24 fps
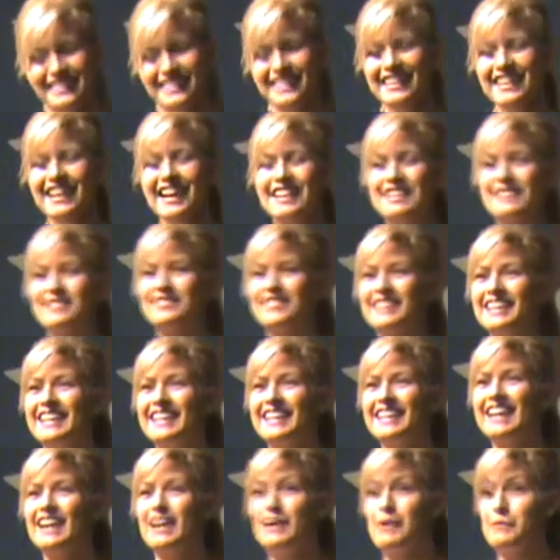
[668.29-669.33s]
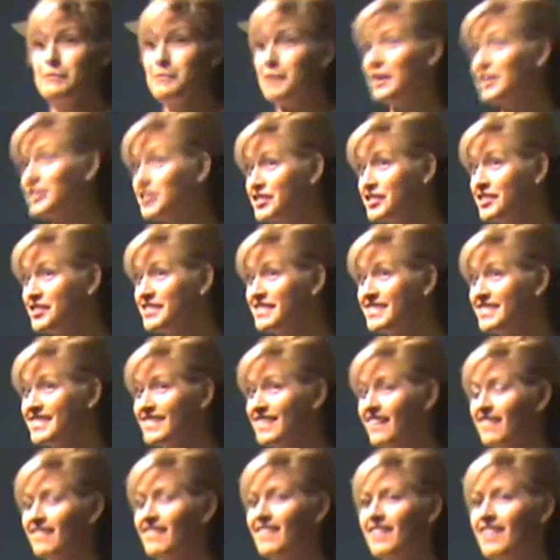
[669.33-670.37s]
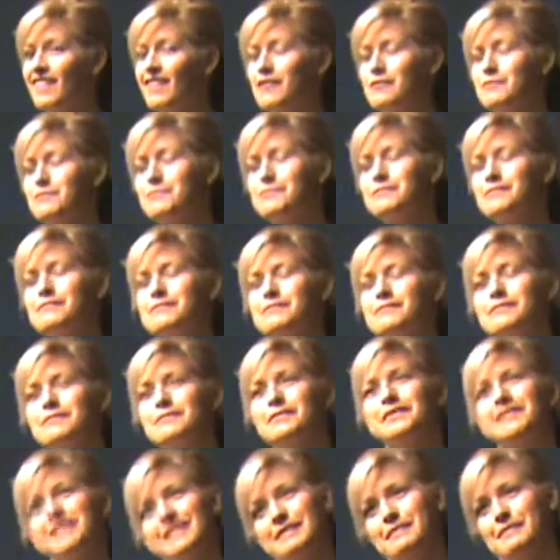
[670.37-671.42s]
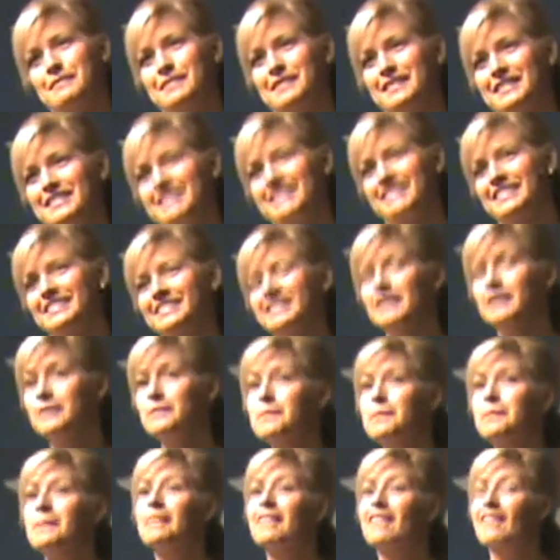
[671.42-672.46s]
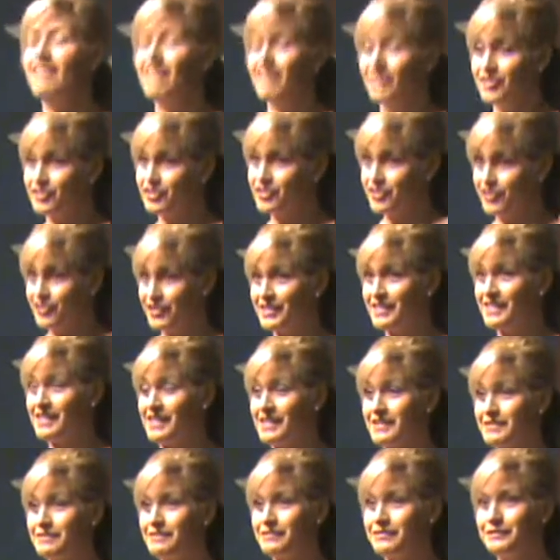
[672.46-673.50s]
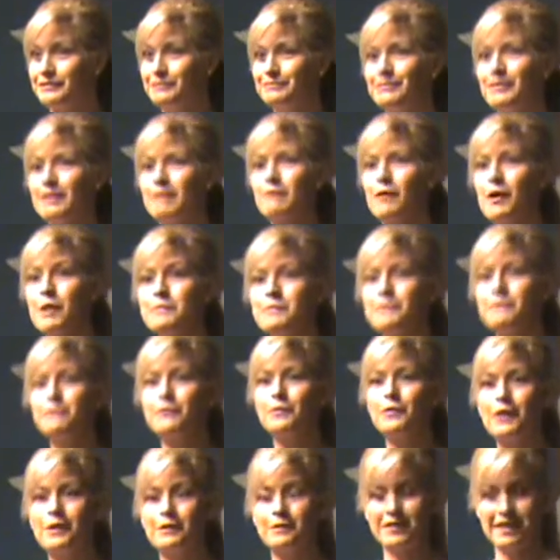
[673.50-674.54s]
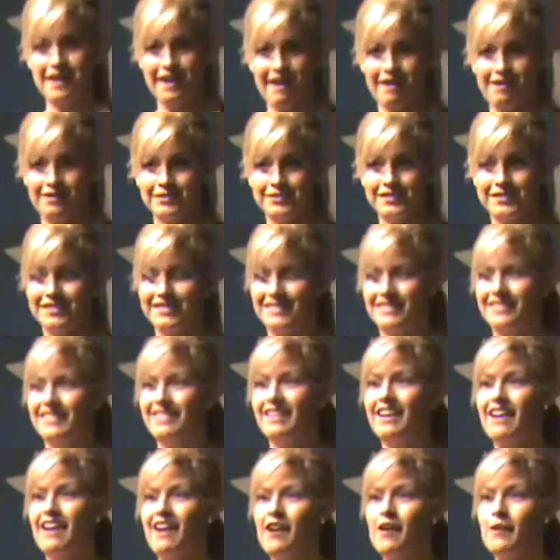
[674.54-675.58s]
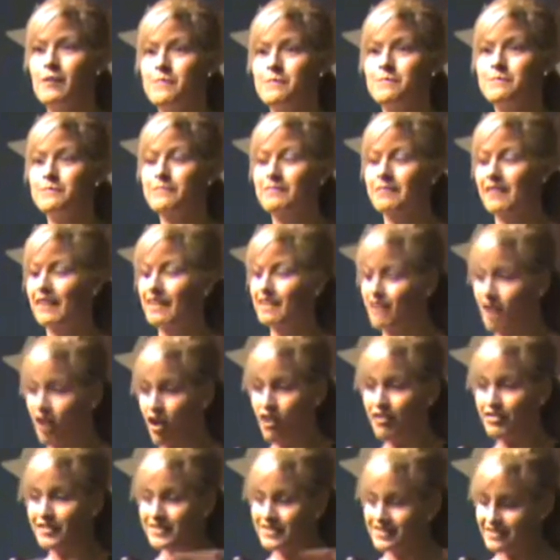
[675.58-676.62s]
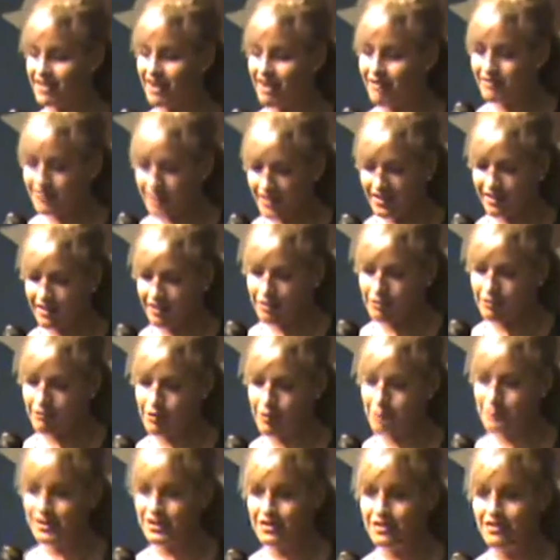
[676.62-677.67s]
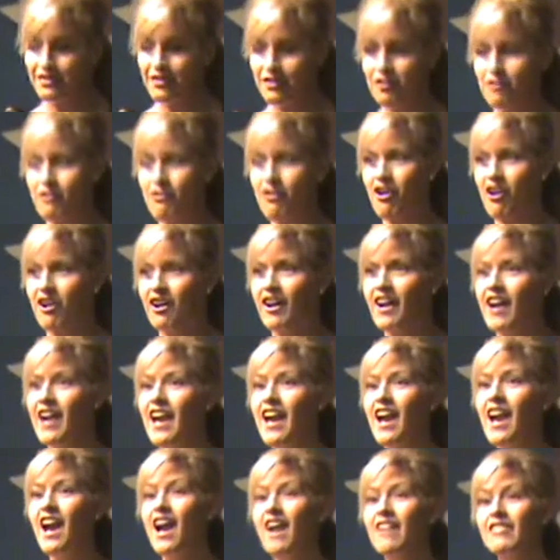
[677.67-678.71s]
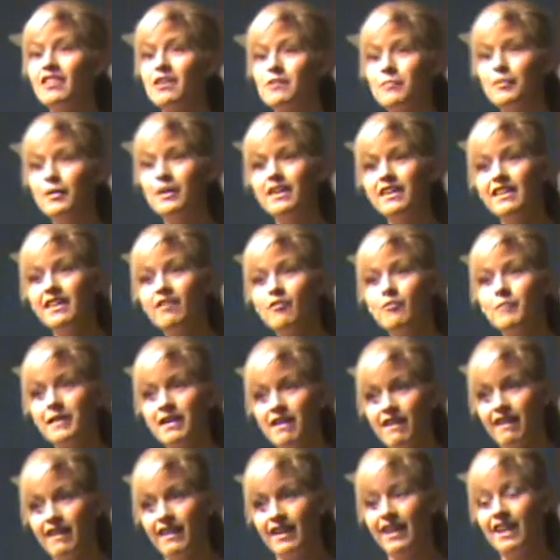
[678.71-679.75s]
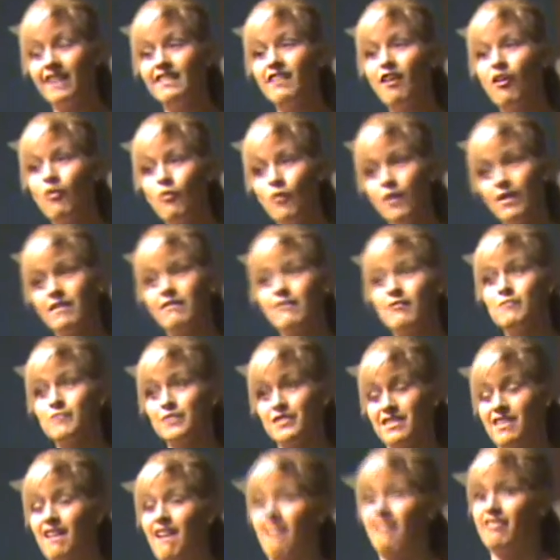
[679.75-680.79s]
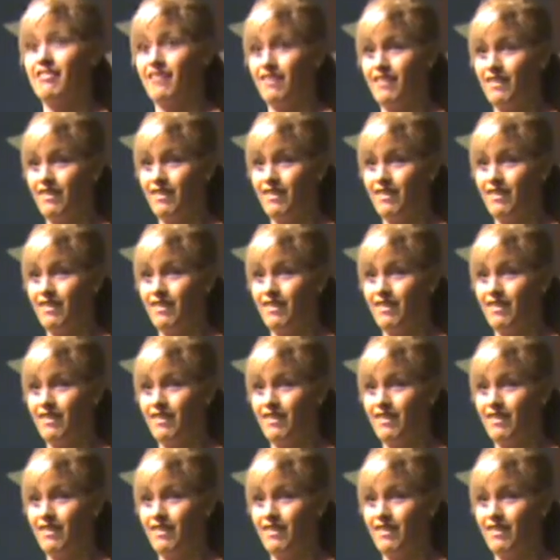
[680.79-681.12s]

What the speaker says: And I'm like, pictures? And they go, well, we'll see what we can do. Sure enough, right before I went out, all the staff, they gathered around me in the OR, and they prayed Hail Mary, and not one of them was Catholic.